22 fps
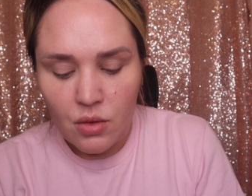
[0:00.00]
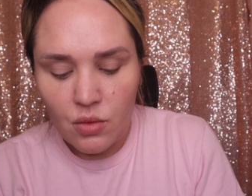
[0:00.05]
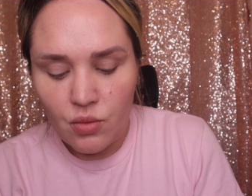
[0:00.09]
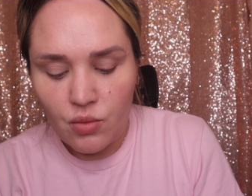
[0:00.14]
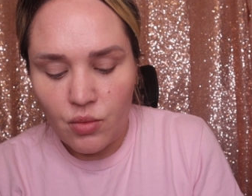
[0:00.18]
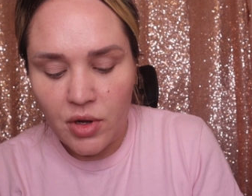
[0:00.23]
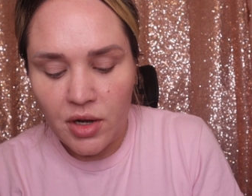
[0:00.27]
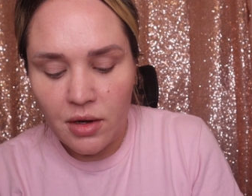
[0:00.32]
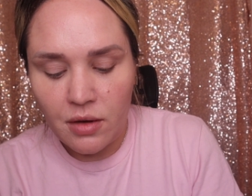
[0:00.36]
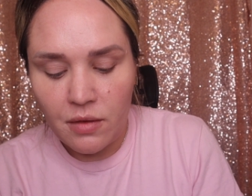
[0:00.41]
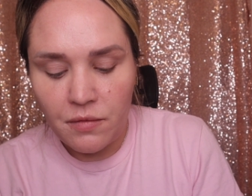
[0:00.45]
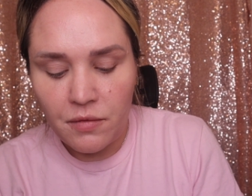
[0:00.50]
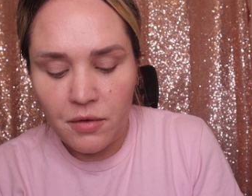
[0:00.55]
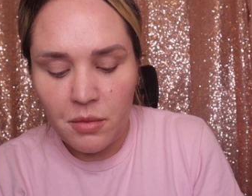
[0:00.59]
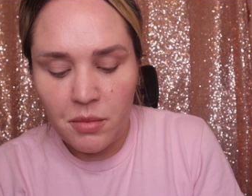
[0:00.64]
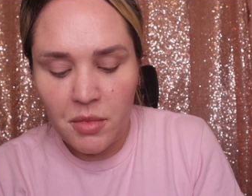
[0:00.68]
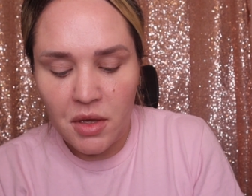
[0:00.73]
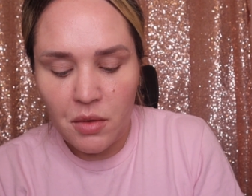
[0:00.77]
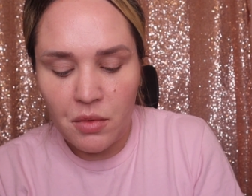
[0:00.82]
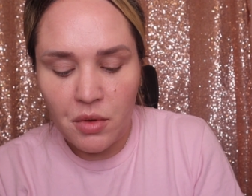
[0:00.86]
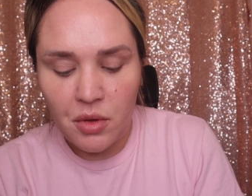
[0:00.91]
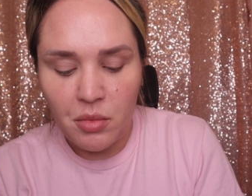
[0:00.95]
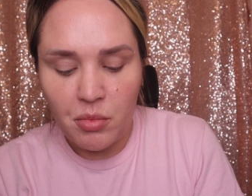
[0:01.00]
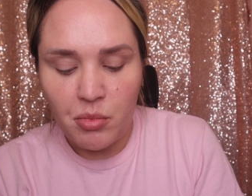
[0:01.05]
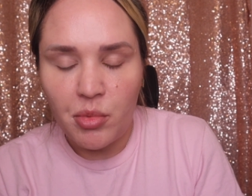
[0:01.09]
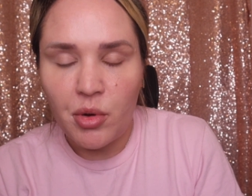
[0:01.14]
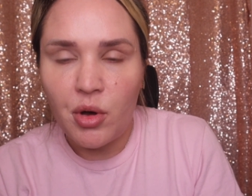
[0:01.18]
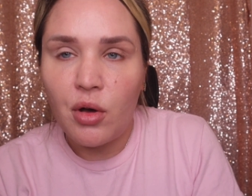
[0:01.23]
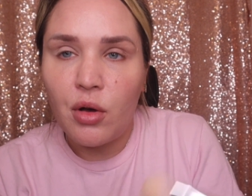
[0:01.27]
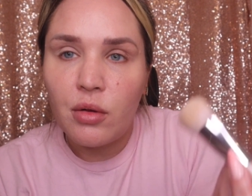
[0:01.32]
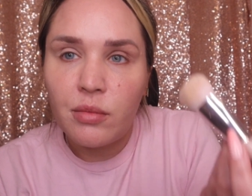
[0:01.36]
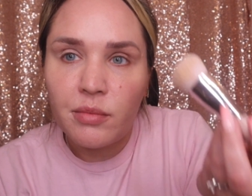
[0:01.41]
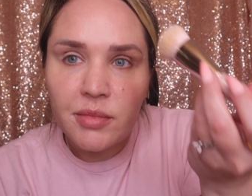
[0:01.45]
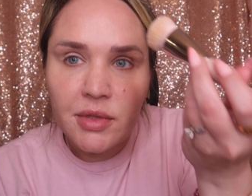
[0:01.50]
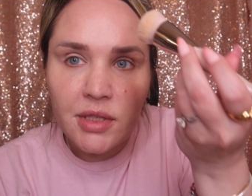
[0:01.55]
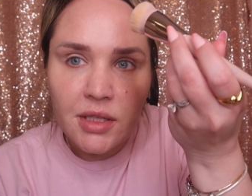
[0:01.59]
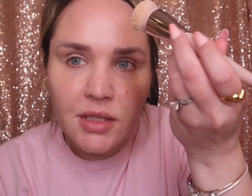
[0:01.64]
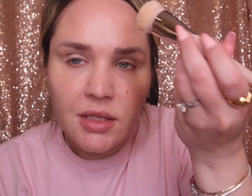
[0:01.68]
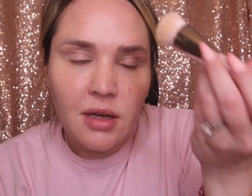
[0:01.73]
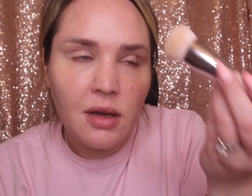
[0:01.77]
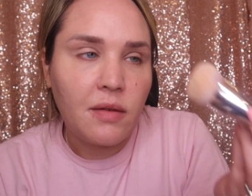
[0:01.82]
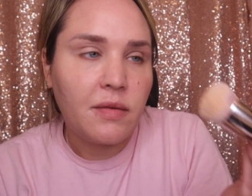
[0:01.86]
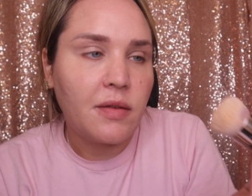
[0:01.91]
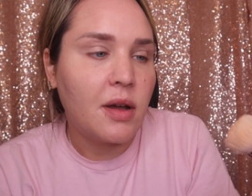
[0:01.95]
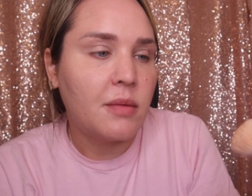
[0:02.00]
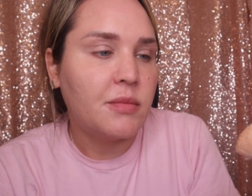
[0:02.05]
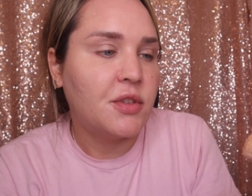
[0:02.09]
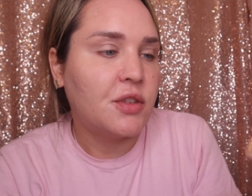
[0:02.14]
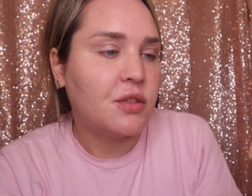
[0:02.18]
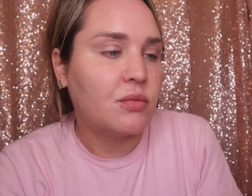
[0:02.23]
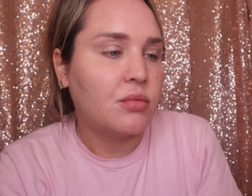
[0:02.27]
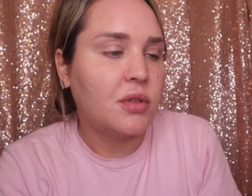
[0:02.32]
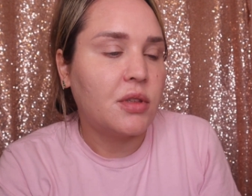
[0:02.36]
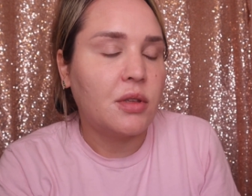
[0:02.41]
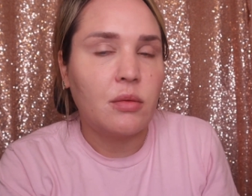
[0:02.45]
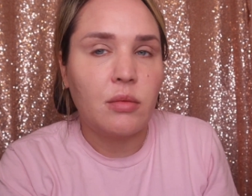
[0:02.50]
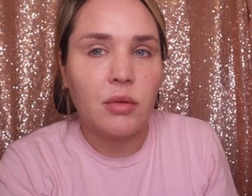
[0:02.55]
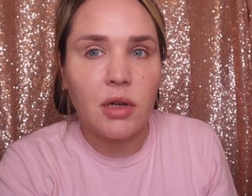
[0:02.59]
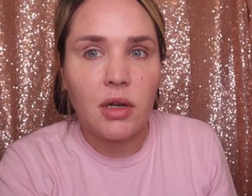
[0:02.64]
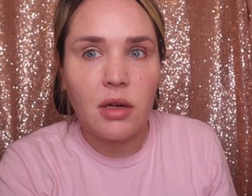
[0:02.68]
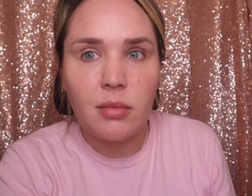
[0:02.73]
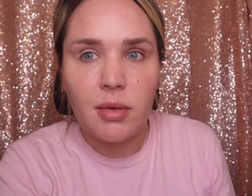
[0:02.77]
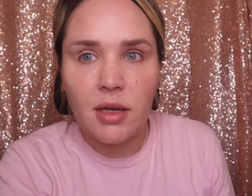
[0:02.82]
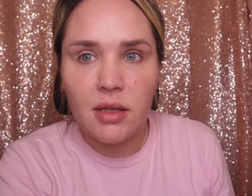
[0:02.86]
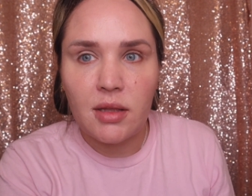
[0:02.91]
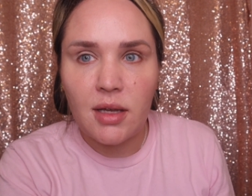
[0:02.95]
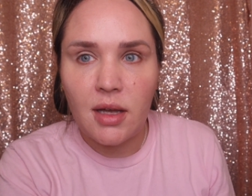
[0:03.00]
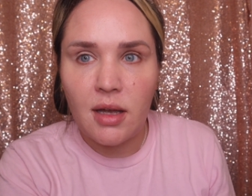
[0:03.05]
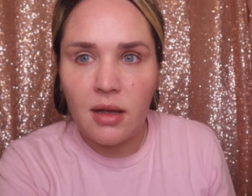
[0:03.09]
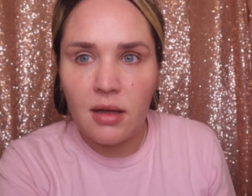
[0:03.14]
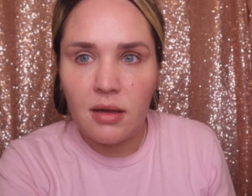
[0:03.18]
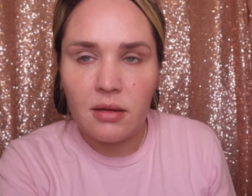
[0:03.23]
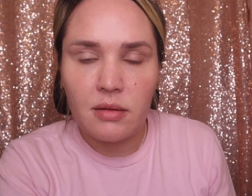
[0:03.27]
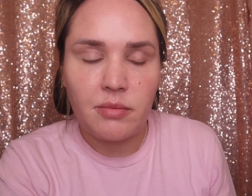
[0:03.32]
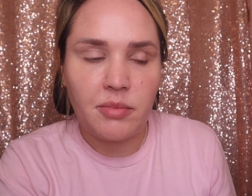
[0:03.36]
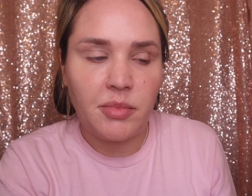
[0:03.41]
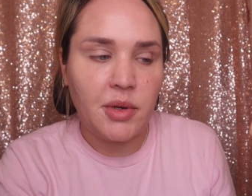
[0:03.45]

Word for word: weird for me with balm stuff. I'm just really weird about that,